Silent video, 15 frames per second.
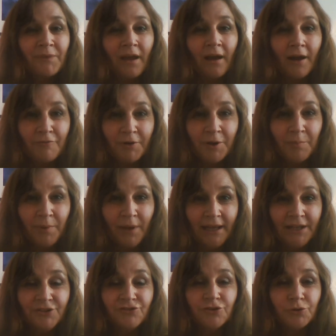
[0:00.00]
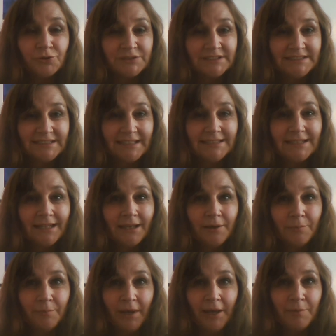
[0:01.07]
I run a page called Seeding
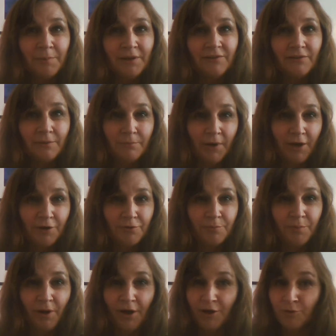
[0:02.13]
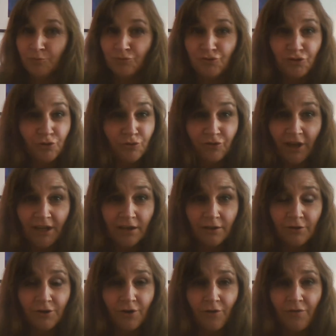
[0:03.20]
Baby's Microbiome. Do take a
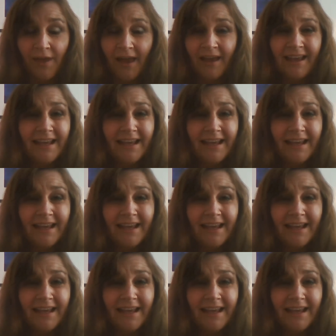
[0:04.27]
look on there.